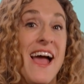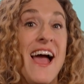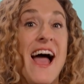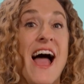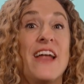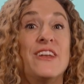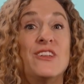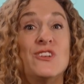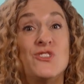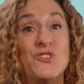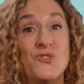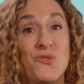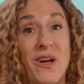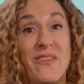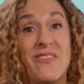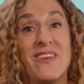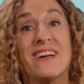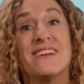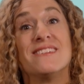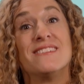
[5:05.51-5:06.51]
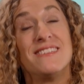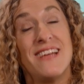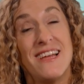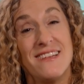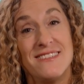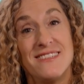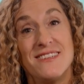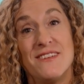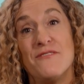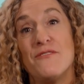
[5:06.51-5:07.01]
and enjoy the
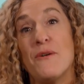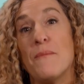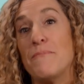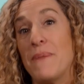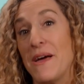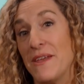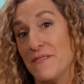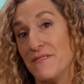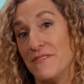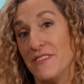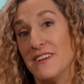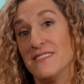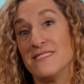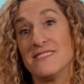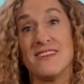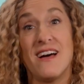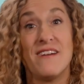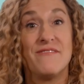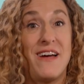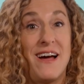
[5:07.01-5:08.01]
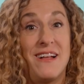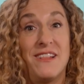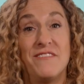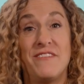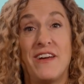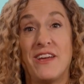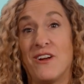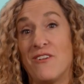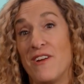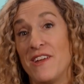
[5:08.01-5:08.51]
extensive benefits of
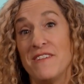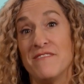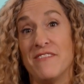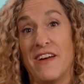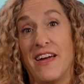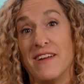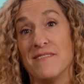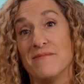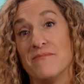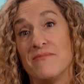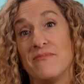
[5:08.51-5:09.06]
Elevate or Innovate.